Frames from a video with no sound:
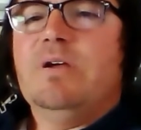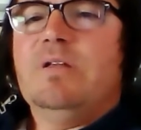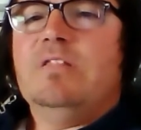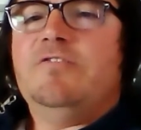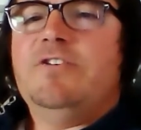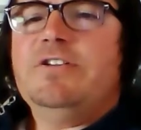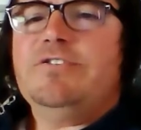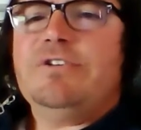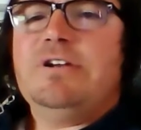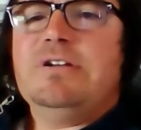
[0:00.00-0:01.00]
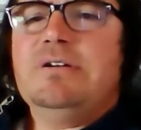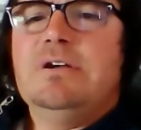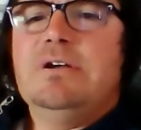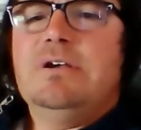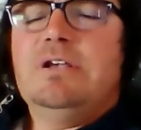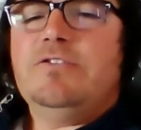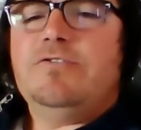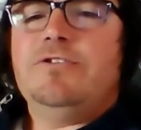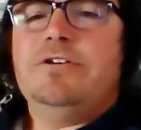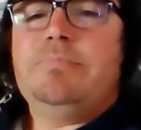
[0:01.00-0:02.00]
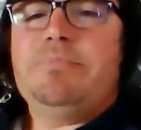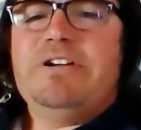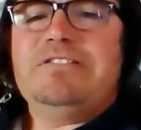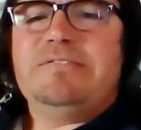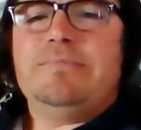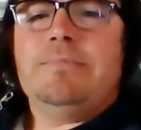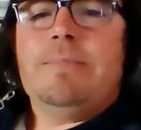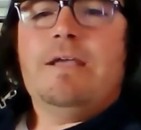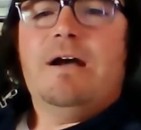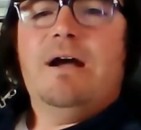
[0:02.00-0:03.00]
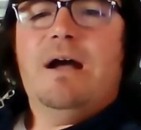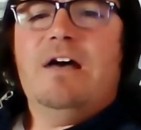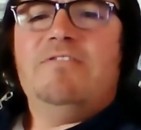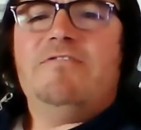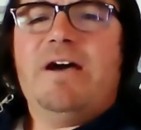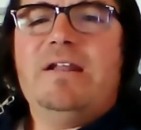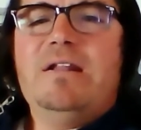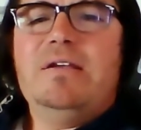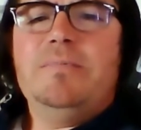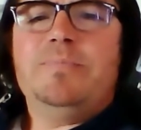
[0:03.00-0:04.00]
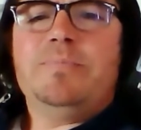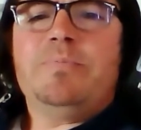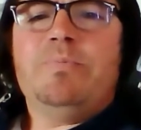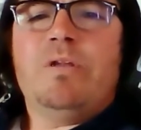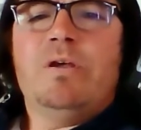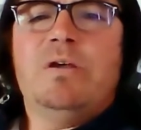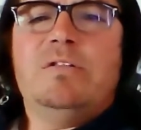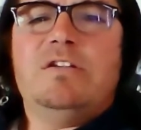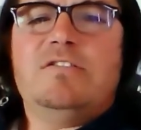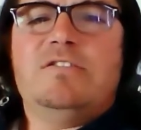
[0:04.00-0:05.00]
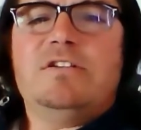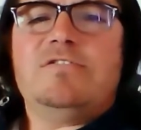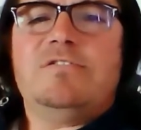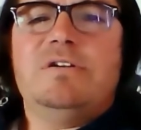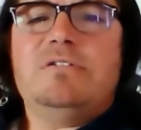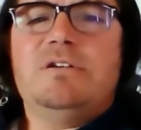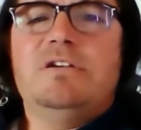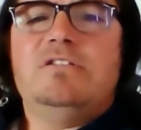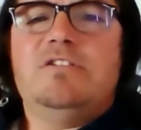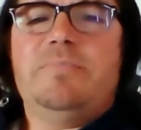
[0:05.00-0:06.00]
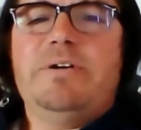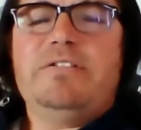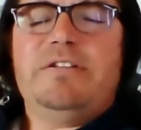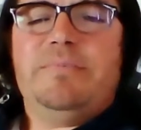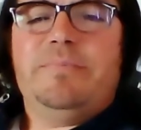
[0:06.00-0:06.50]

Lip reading: The first string is first depressed, and finally, the 6th string is depressed.